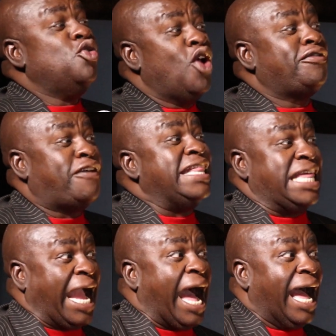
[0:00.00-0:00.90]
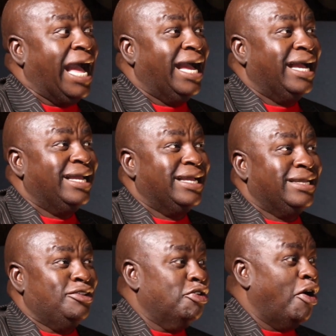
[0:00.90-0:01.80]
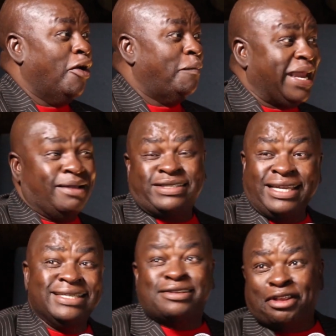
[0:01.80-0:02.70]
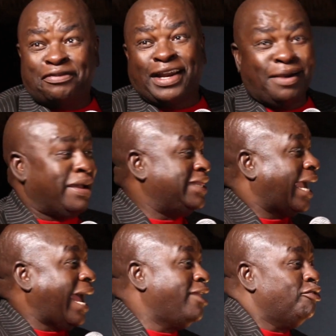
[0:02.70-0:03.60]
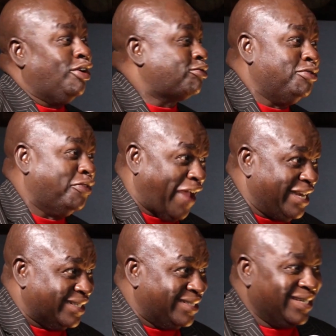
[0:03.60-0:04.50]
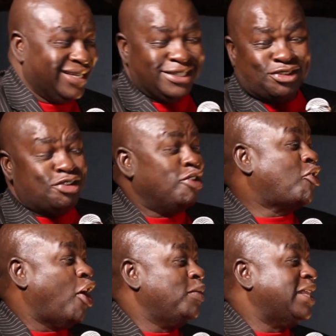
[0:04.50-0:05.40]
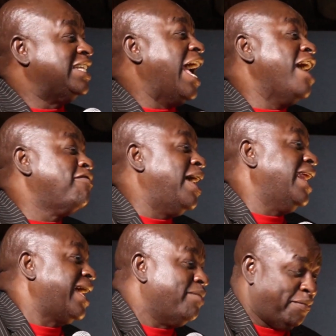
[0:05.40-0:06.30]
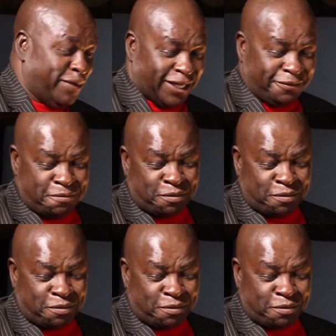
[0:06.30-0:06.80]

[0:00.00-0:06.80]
you will not find the car. But I'm still in South Africa, but the car you're not going to find it. So don't call me. The day I have money, I'll come and pay. Yeah.